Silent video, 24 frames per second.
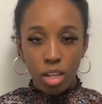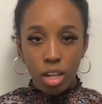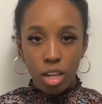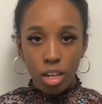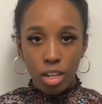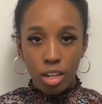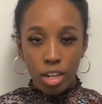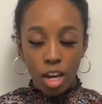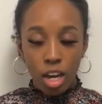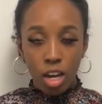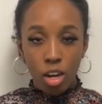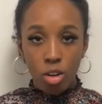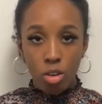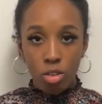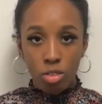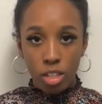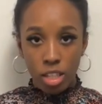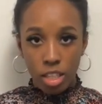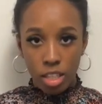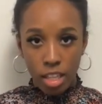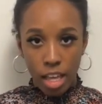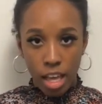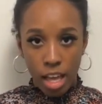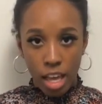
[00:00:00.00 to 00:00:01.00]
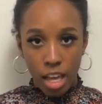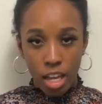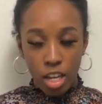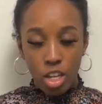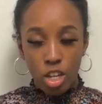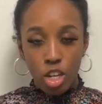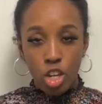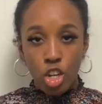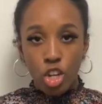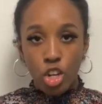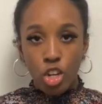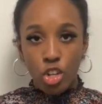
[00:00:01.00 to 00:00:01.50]
Not only that,
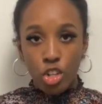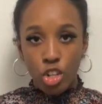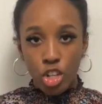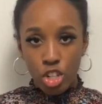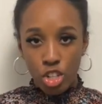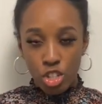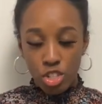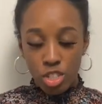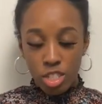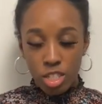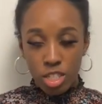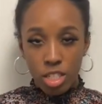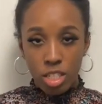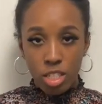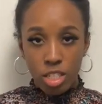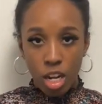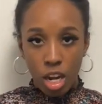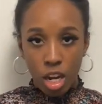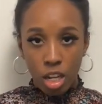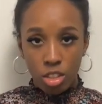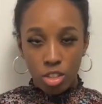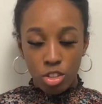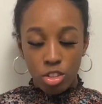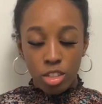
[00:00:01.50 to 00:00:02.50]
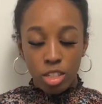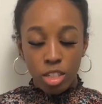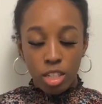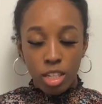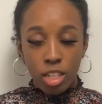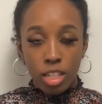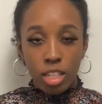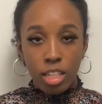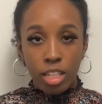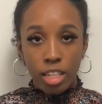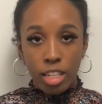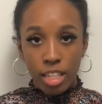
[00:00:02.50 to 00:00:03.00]
nurses and doctors
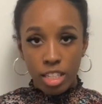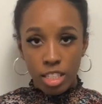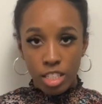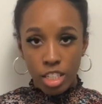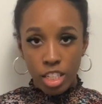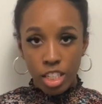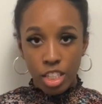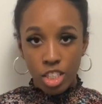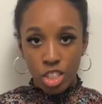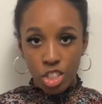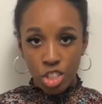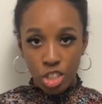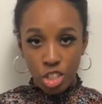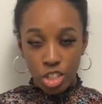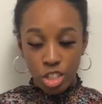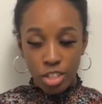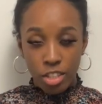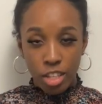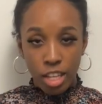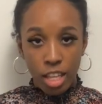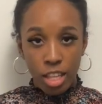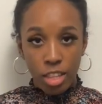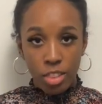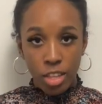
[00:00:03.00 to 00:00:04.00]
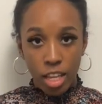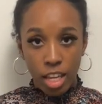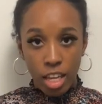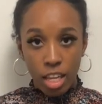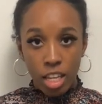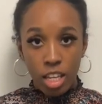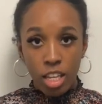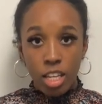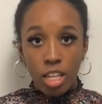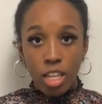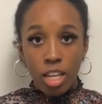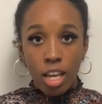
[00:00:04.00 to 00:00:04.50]
need to ensure that
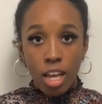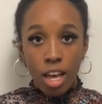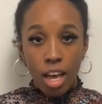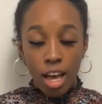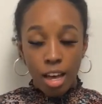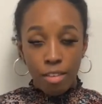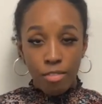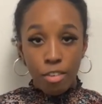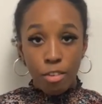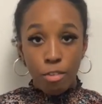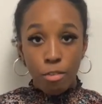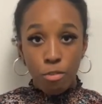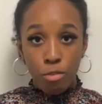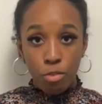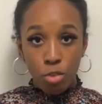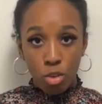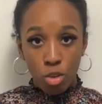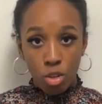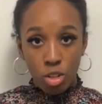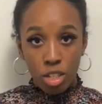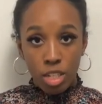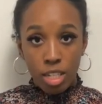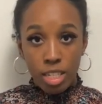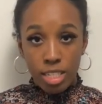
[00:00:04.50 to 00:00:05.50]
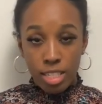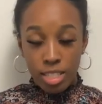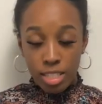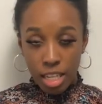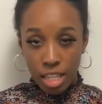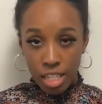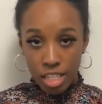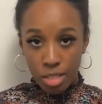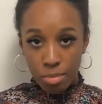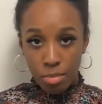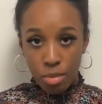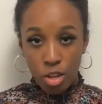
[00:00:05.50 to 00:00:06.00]
they have a full
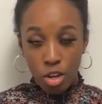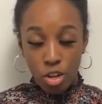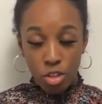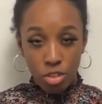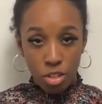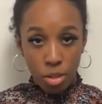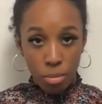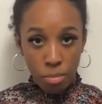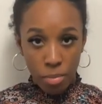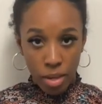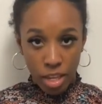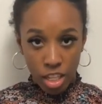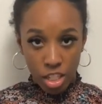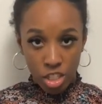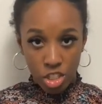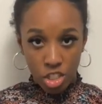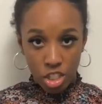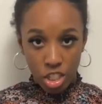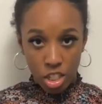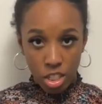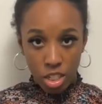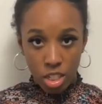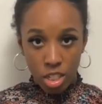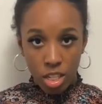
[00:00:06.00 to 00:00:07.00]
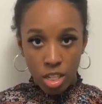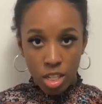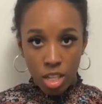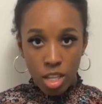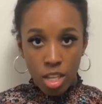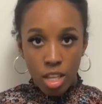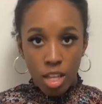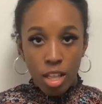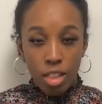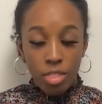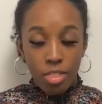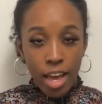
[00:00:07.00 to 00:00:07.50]
assessment on the patient.
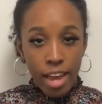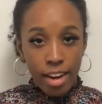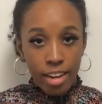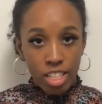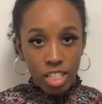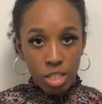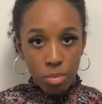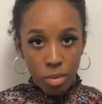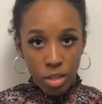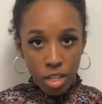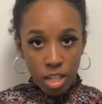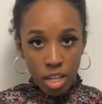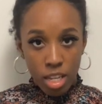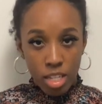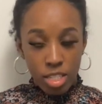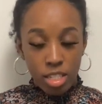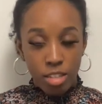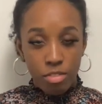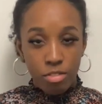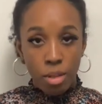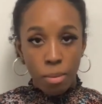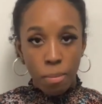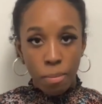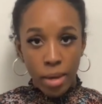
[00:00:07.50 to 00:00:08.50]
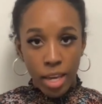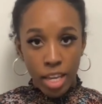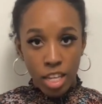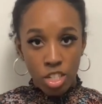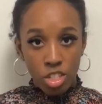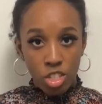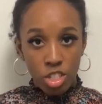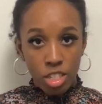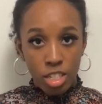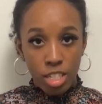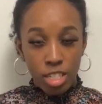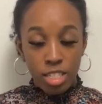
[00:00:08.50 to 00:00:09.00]
That is because if the
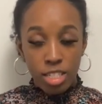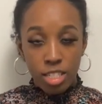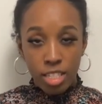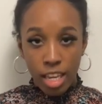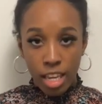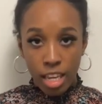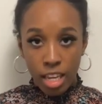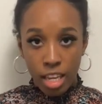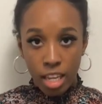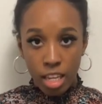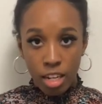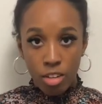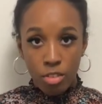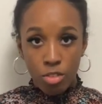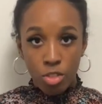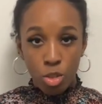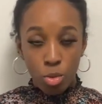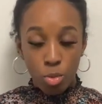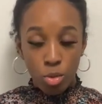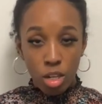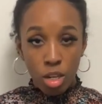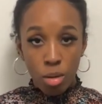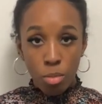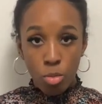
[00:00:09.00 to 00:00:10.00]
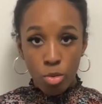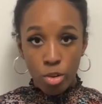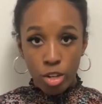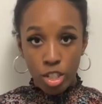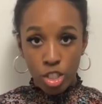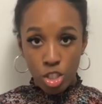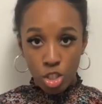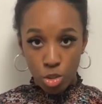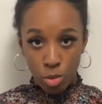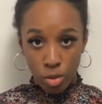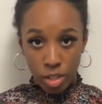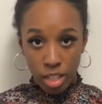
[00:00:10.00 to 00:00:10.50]
patient is taking 3 or more
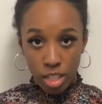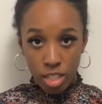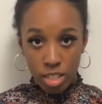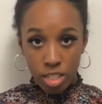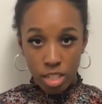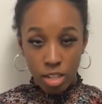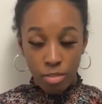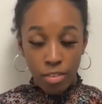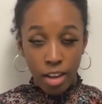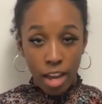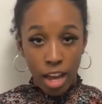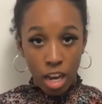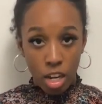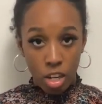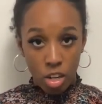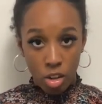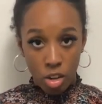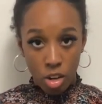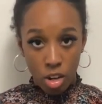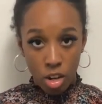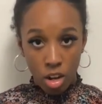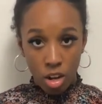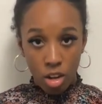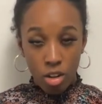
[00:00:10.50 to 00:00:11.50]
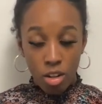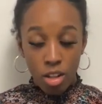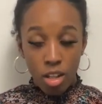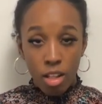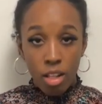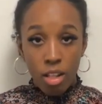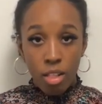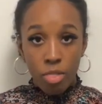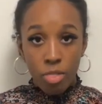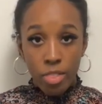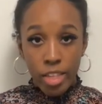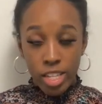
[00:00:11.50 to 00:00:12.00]
drinks of alcohol,
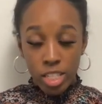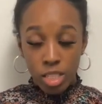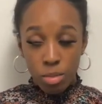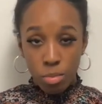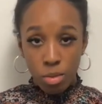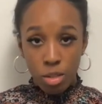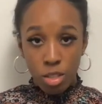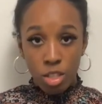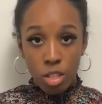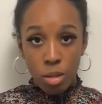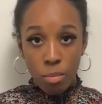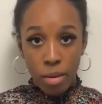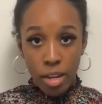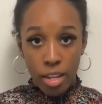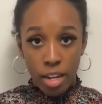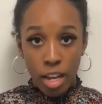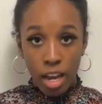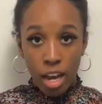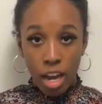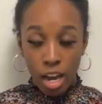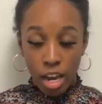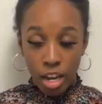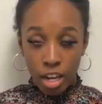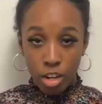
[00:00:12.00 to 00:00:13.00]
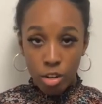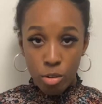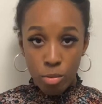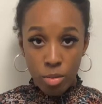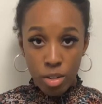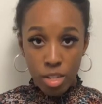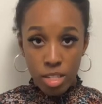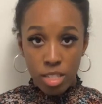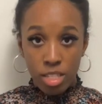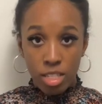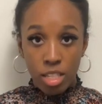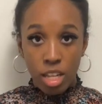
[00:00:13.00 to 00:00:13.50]
this puts them at a higher
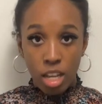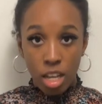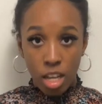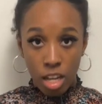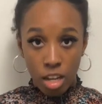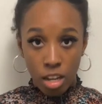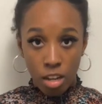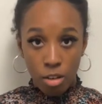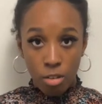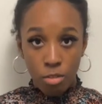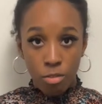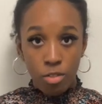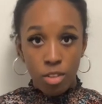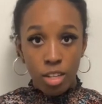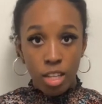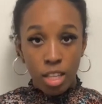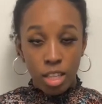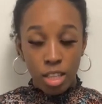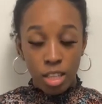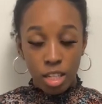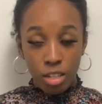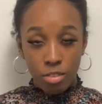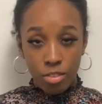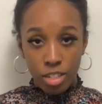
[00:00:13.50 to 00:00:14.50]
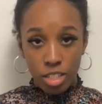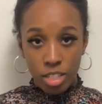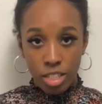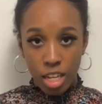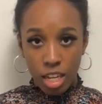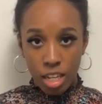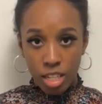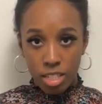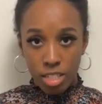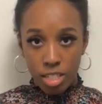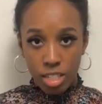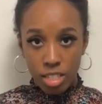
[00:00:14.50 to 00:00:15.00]
risk of liver
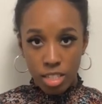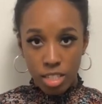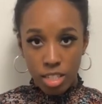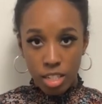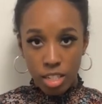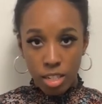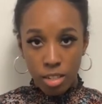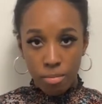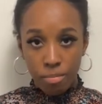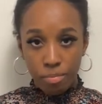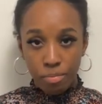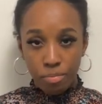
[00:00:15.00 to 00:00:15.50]
toxicity.